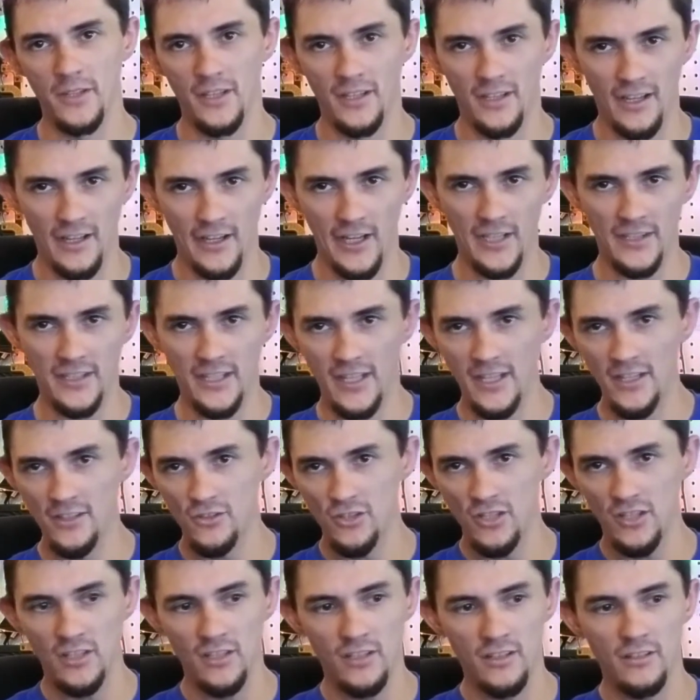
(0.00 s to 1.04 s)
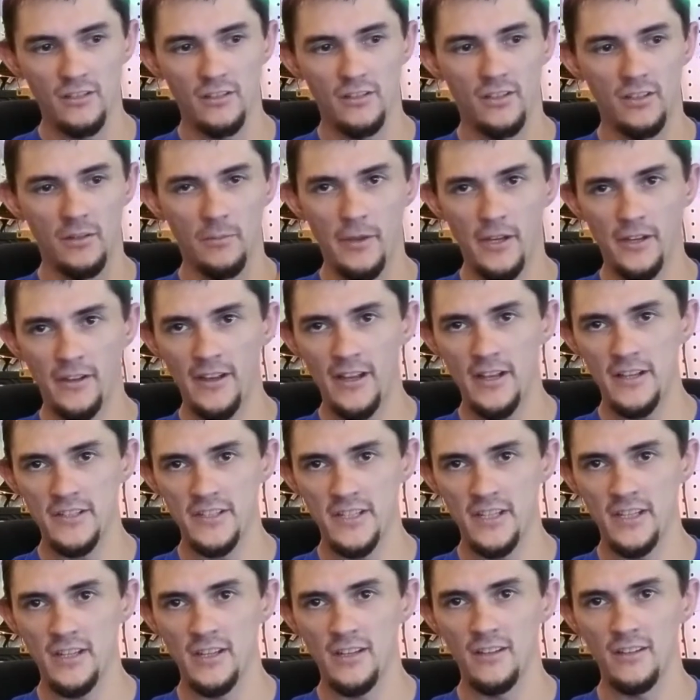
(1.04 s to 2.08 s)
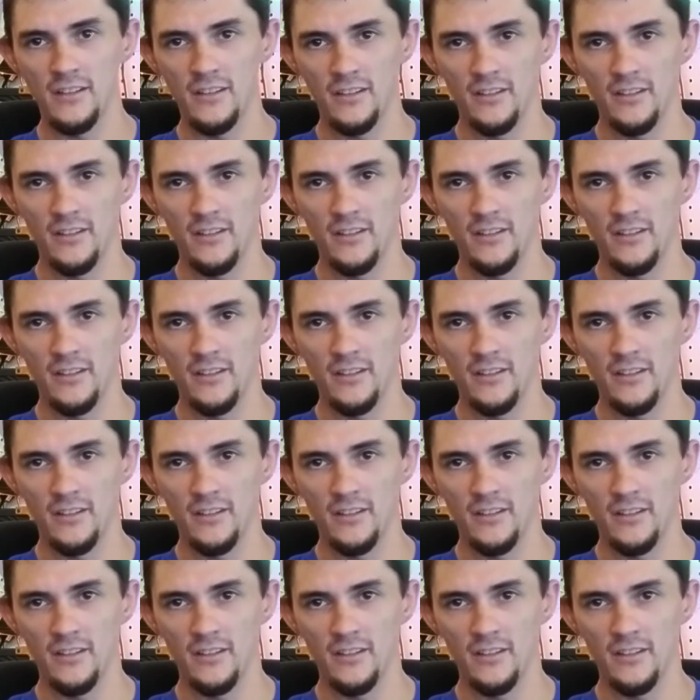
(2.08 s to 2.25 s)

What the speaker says: I got the engine, the bell housing,